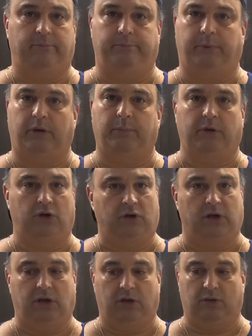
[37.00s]
bourbon you're
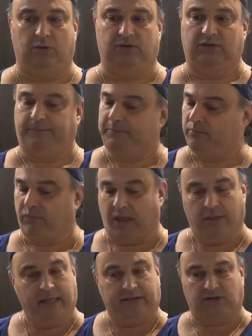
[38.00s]
going to use,
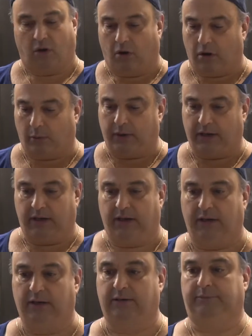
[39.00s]
and that's all we're going to need.
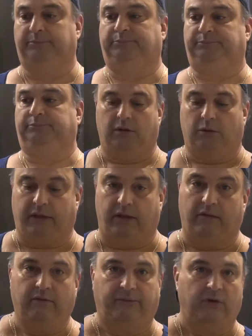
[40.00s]
Okay,
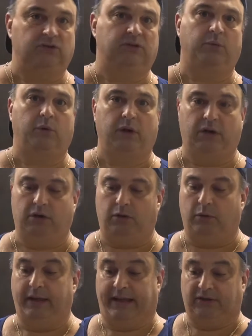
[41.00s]
first thing we're going to do
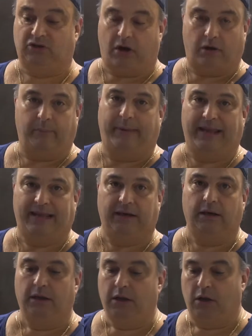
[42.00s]
is cut our bacon.
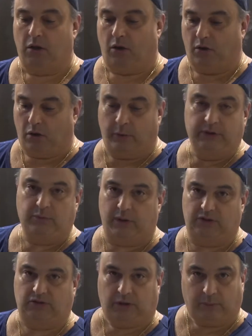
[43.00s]
Always want
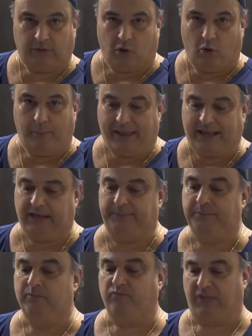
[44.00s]
to start with cold bacon.
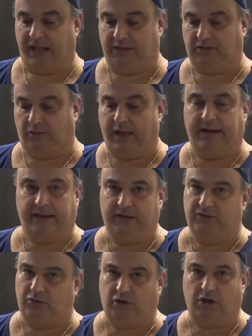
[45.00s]
It's a lot
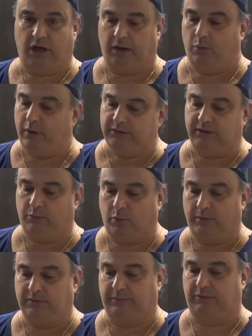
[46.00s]
easier to cut. Once it
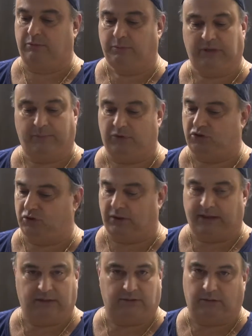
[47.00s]
warms up to room temperature,
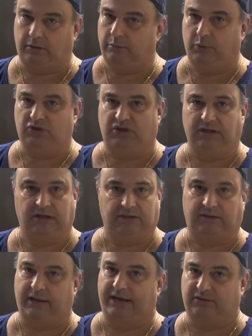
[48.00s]
it's a little mushy and it
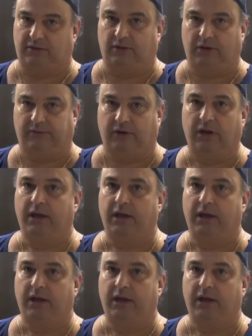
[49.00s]
slides all over.